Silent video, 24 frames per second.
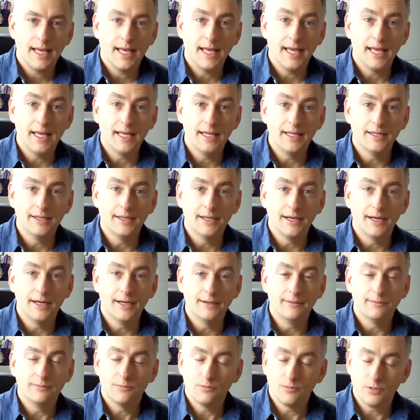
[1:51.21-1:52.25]
And
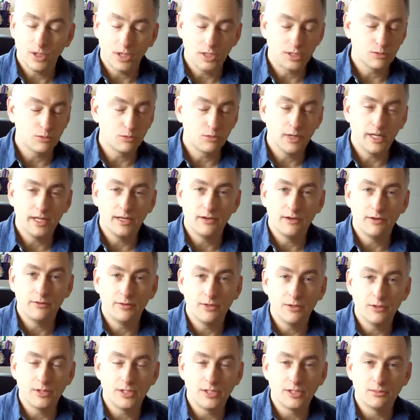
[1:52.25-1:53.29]
uh, got some great
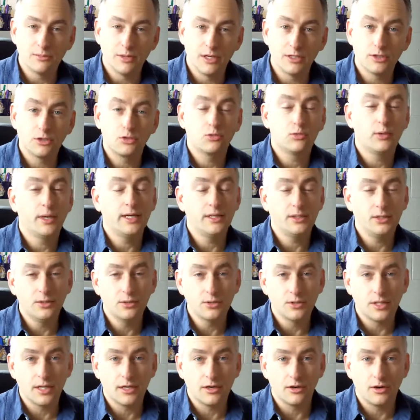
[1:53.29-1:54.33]
interviews this month, great
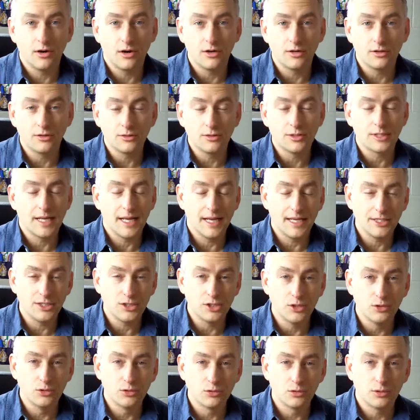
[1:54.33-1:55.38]
newsletter articles
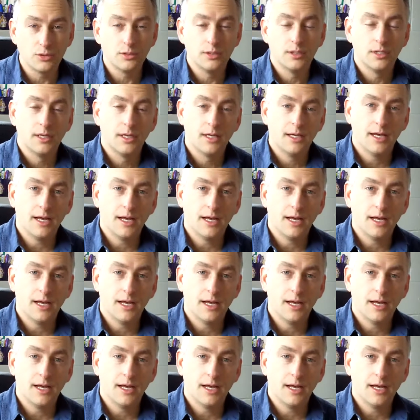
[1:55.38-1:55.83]
as usual,